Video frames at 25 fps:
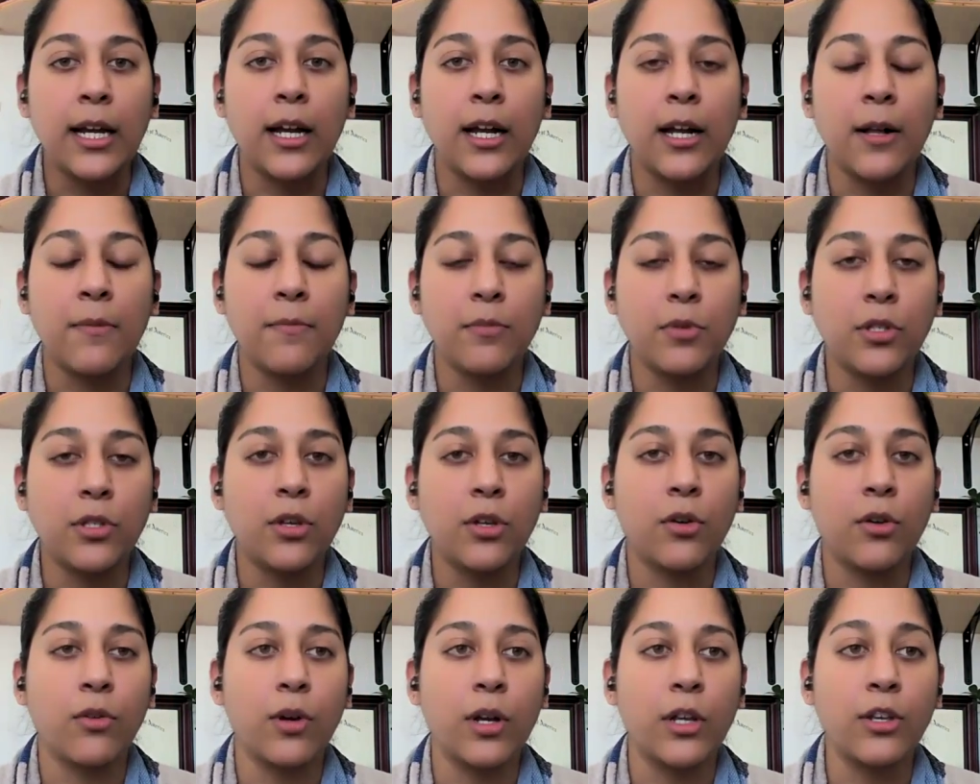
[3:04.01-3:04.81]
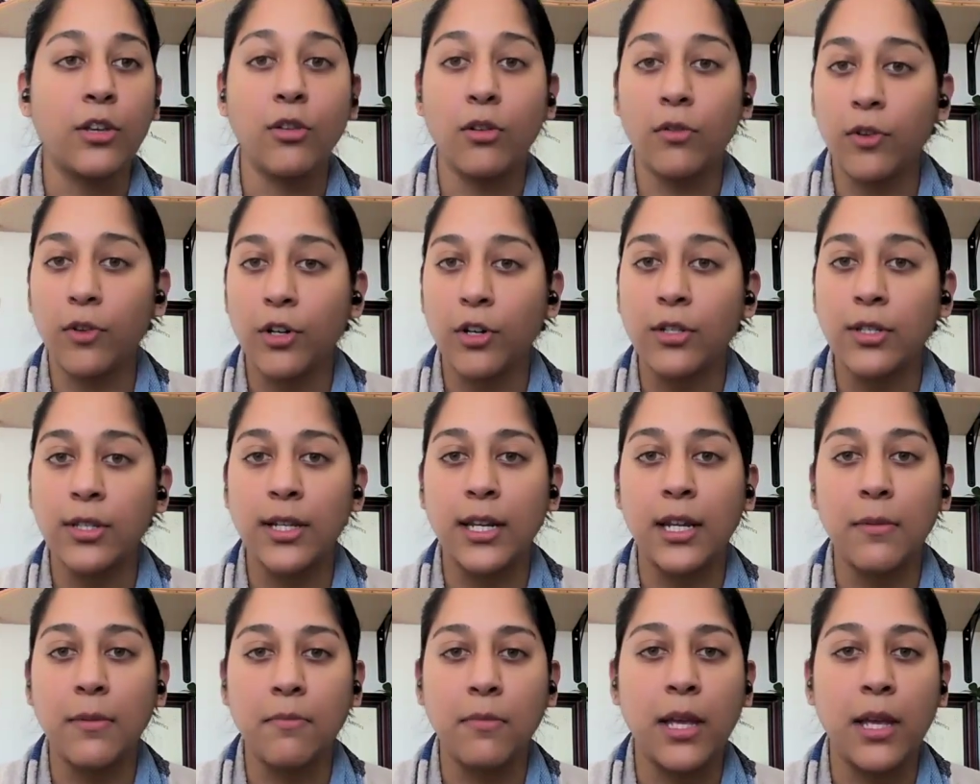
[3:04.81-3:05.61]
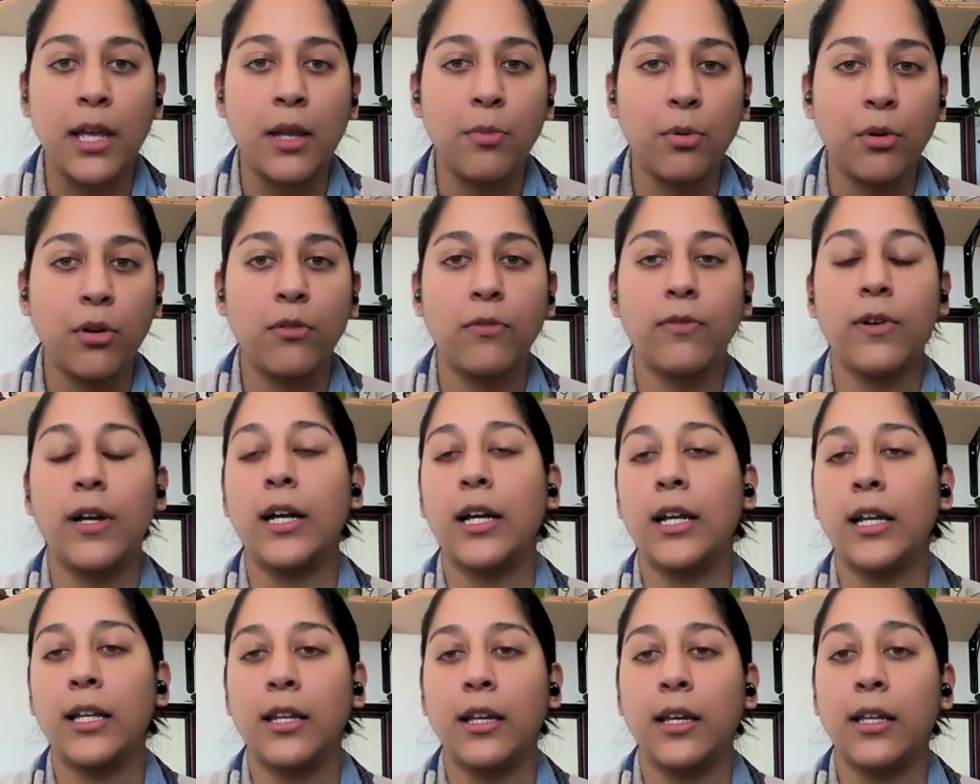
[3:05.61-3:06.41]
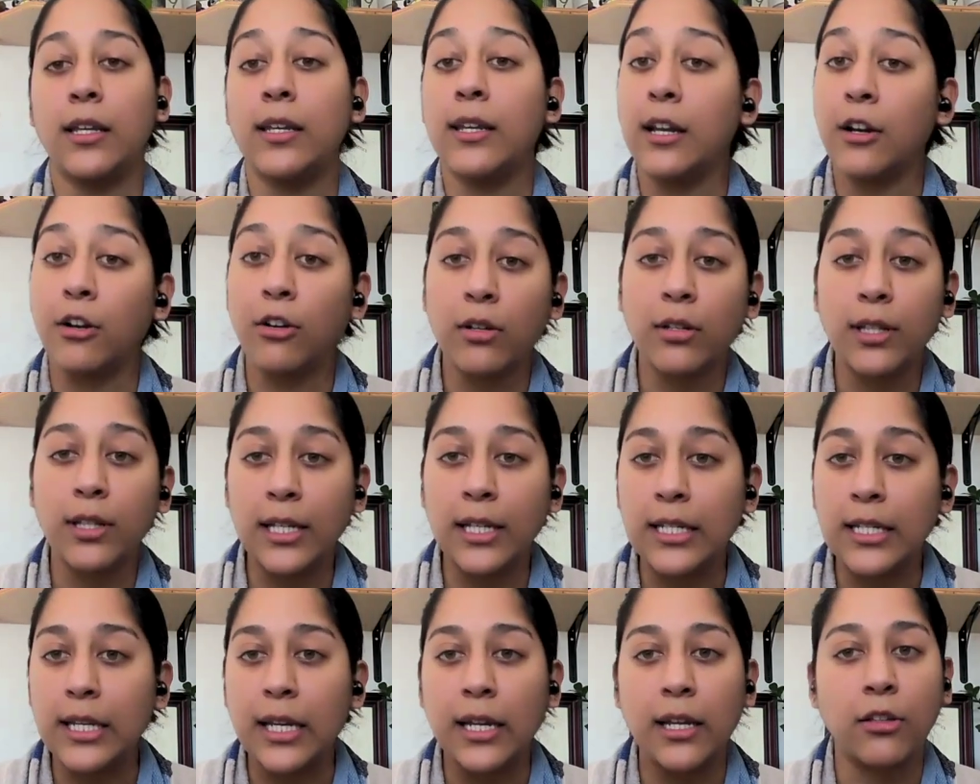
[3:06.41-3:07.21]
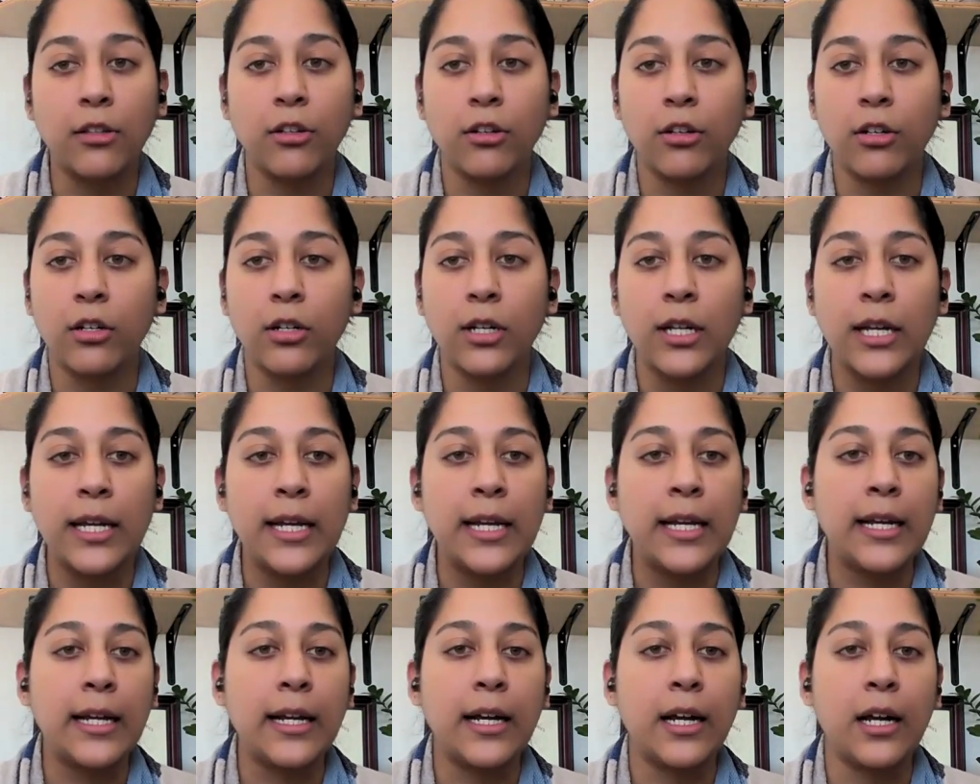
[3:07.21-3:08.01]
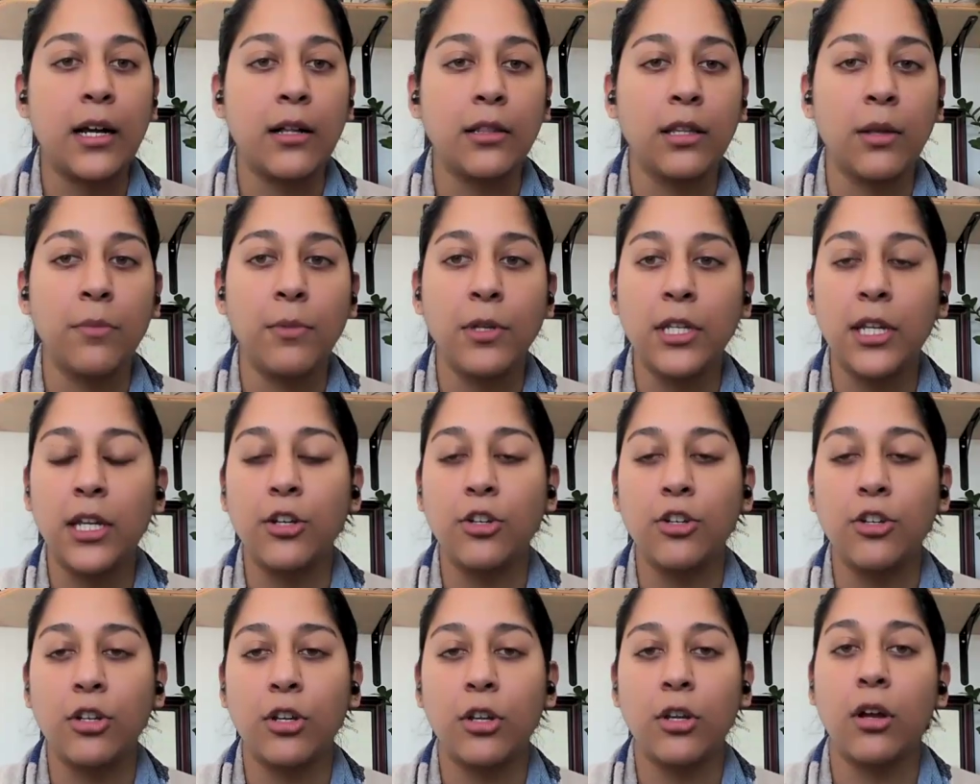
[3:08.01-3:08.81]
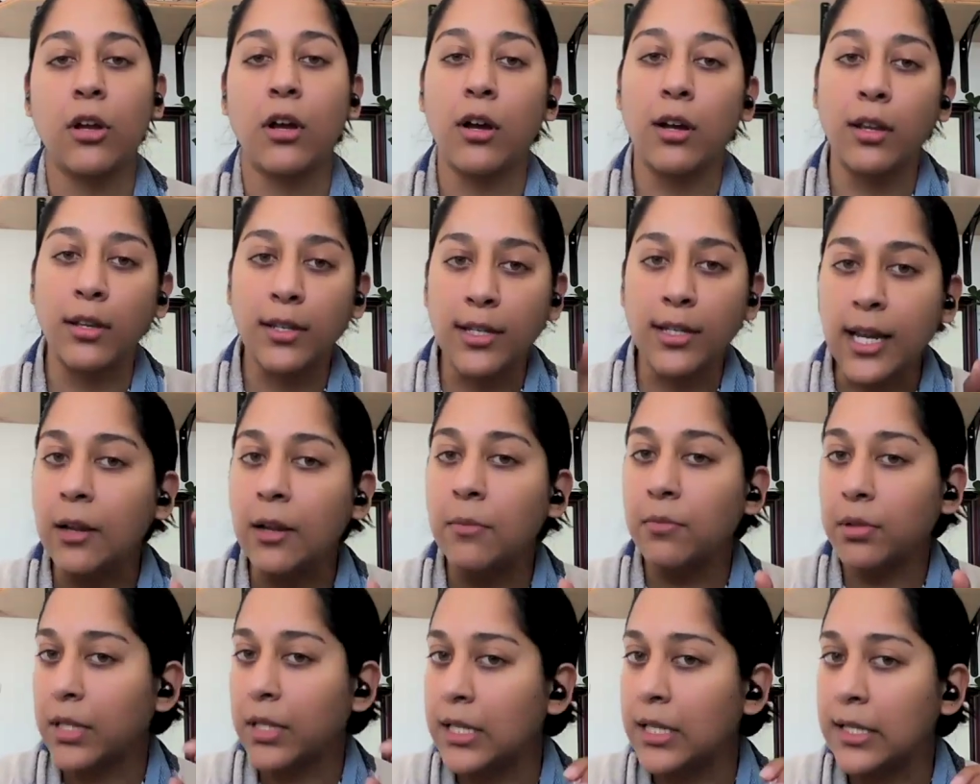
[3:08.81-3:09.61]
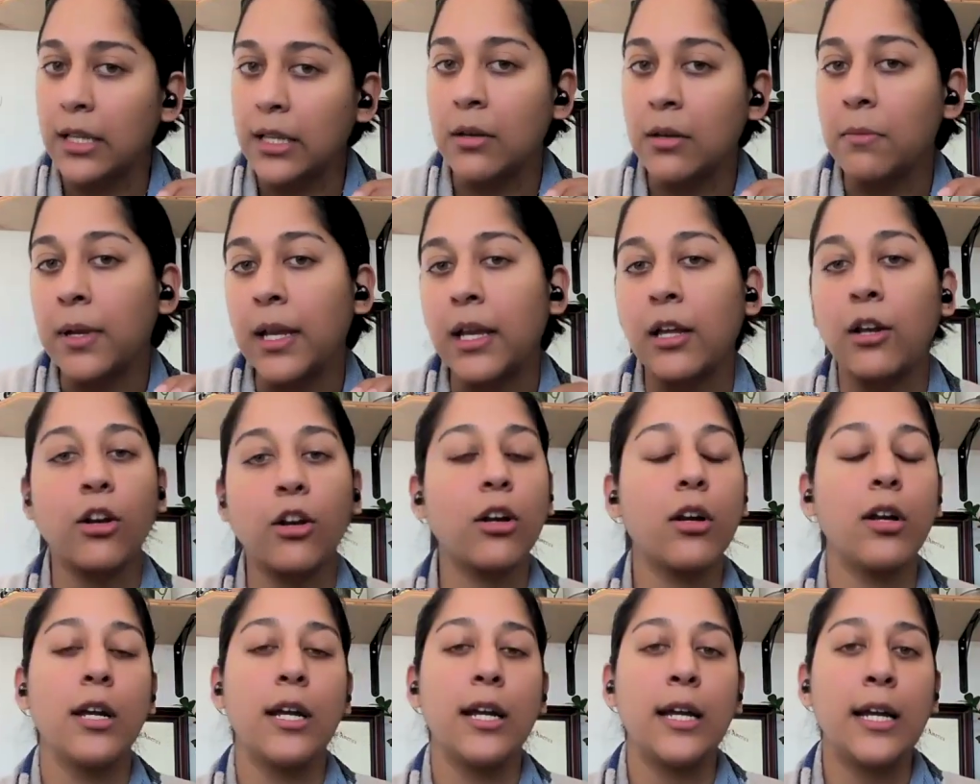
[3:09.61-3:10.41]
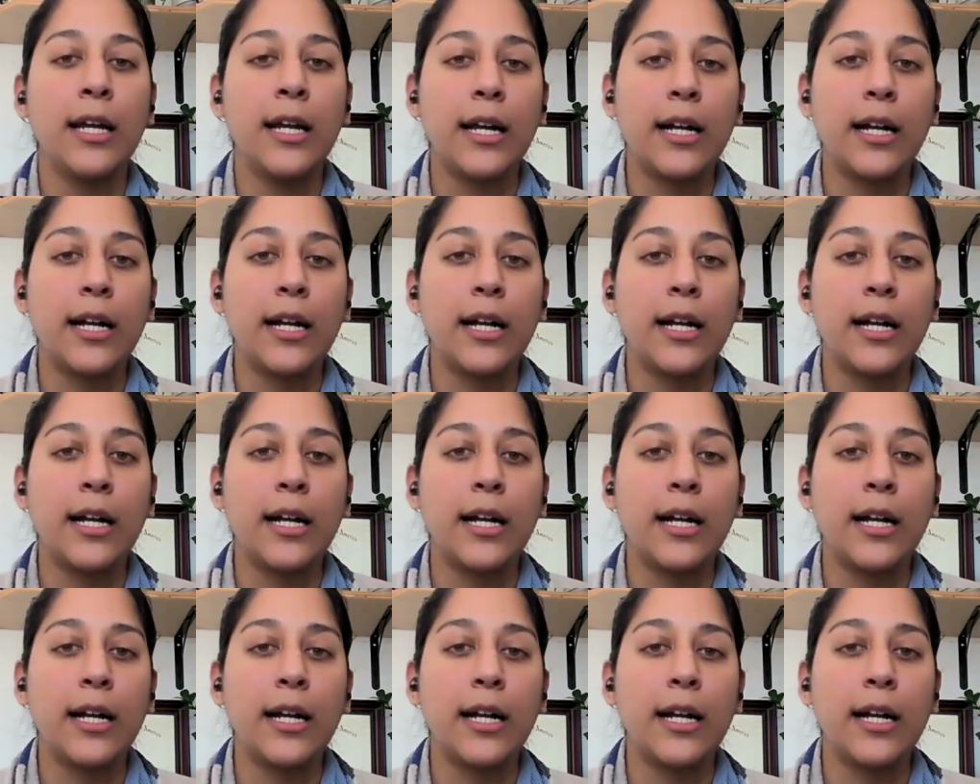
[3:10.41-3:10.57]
So a university may provide a narrowly tailored limitation on time, place, and manner,